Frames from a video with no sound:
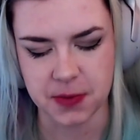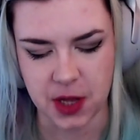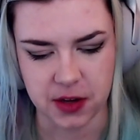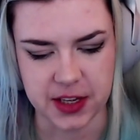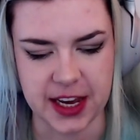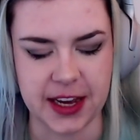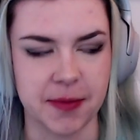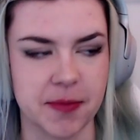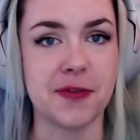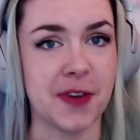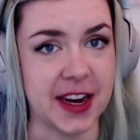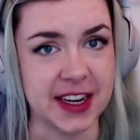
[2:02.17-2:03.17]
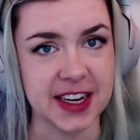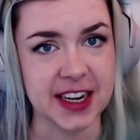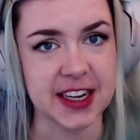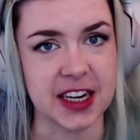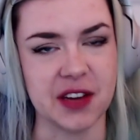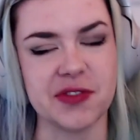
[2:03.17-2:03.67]
Okay,
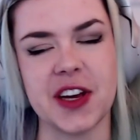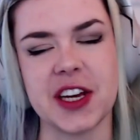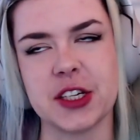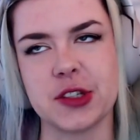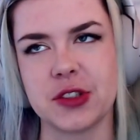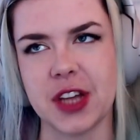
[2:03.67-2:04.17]
funnily enough, I